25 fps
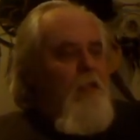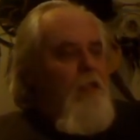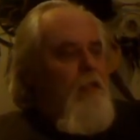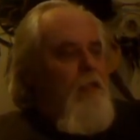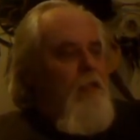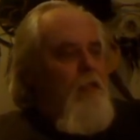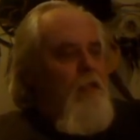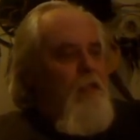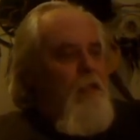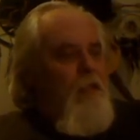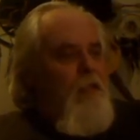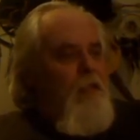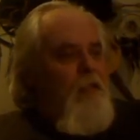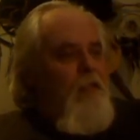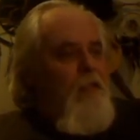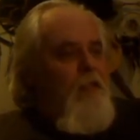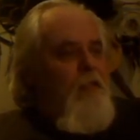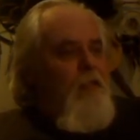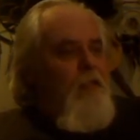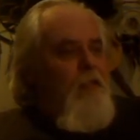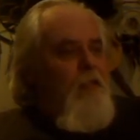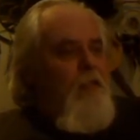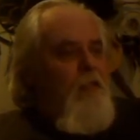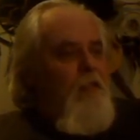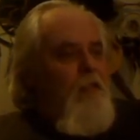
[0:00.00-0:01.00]
And
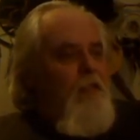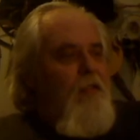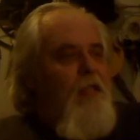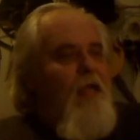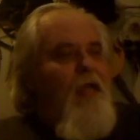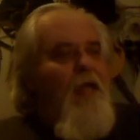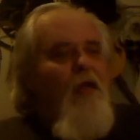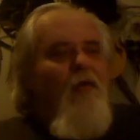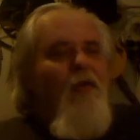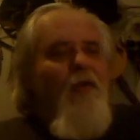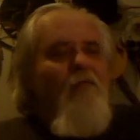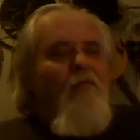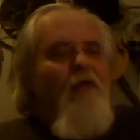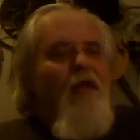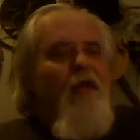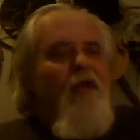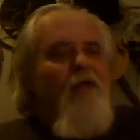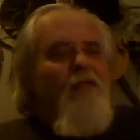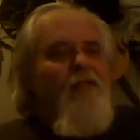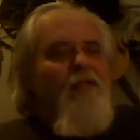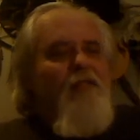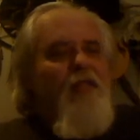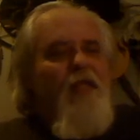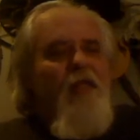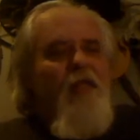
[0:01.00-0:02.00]
now I've got to
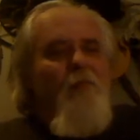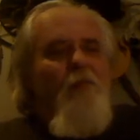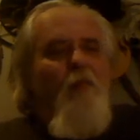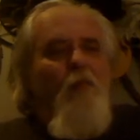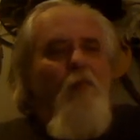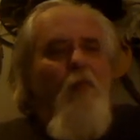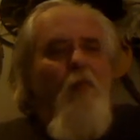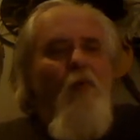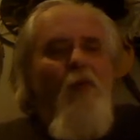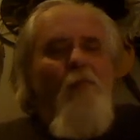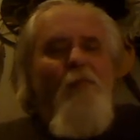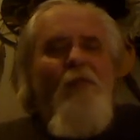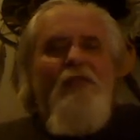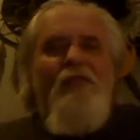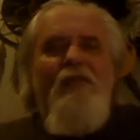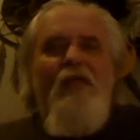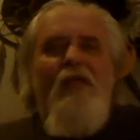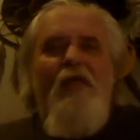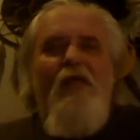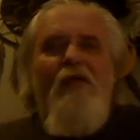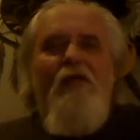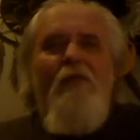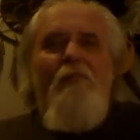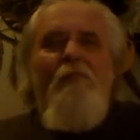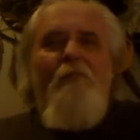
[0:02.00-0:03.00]
set up appointments and
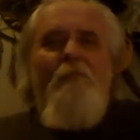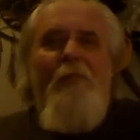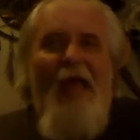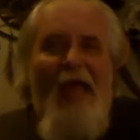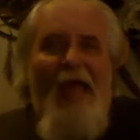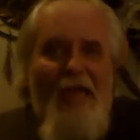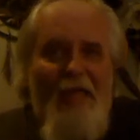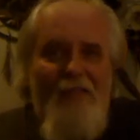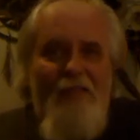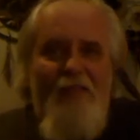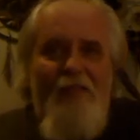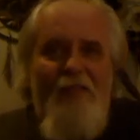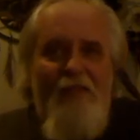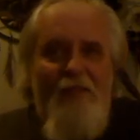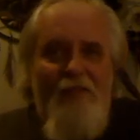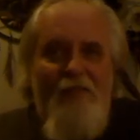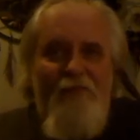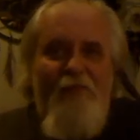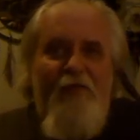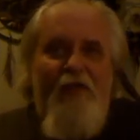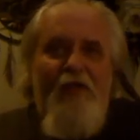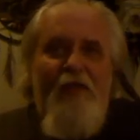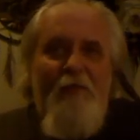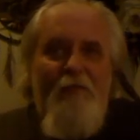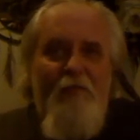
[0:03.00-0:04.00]
go back to this
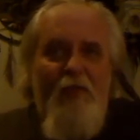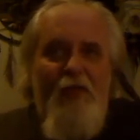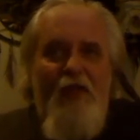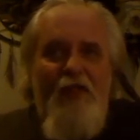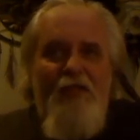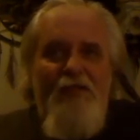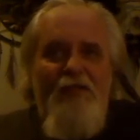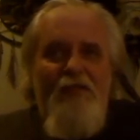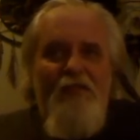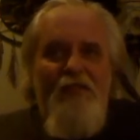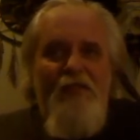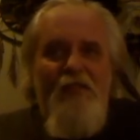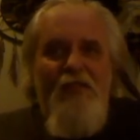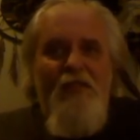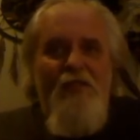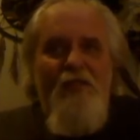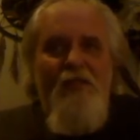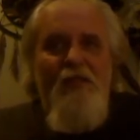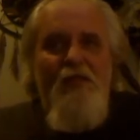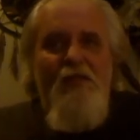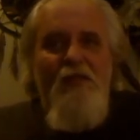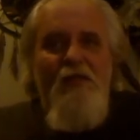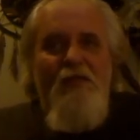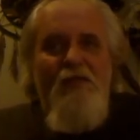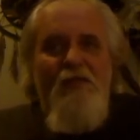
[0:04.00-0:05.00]
fucking place
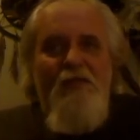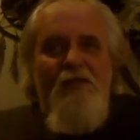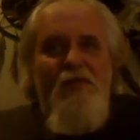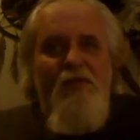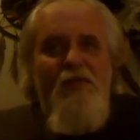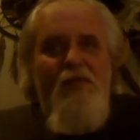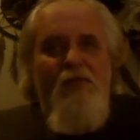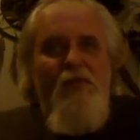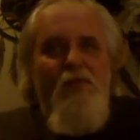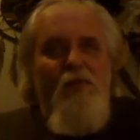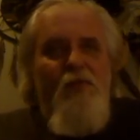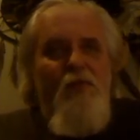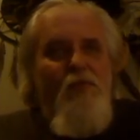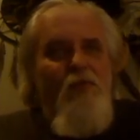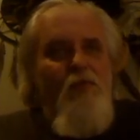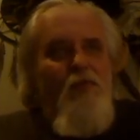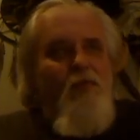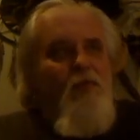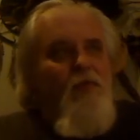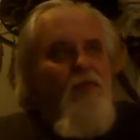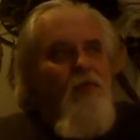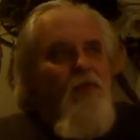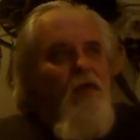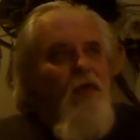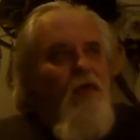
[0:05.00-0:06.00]
to
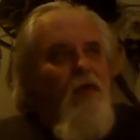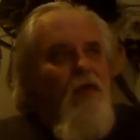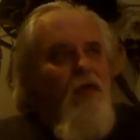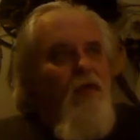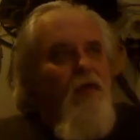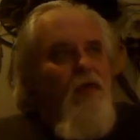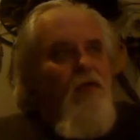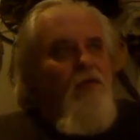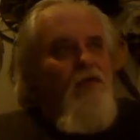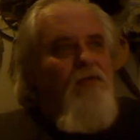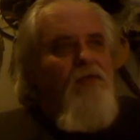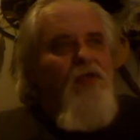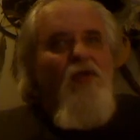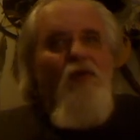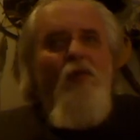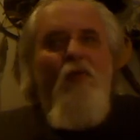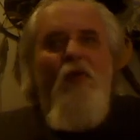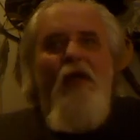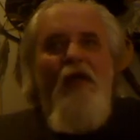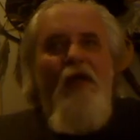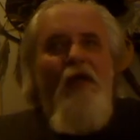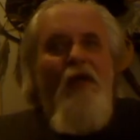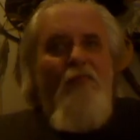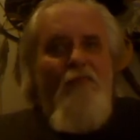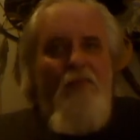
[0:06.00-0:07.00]
do
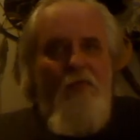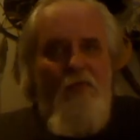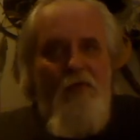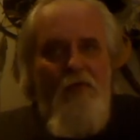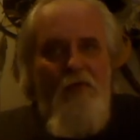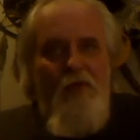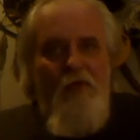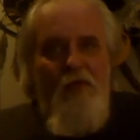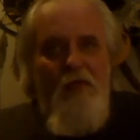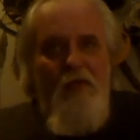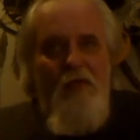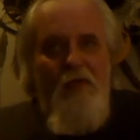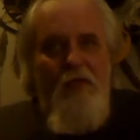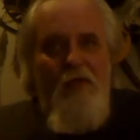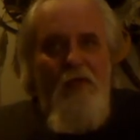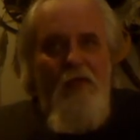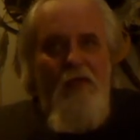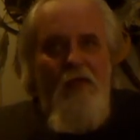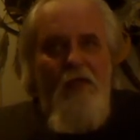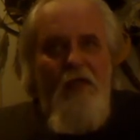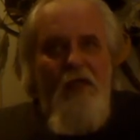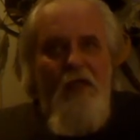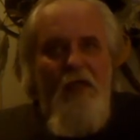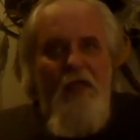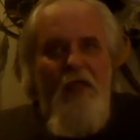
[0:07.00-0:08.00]
whatever,
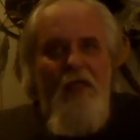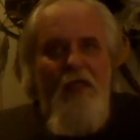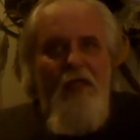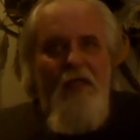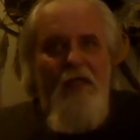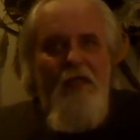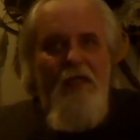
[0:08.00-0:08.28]
okay?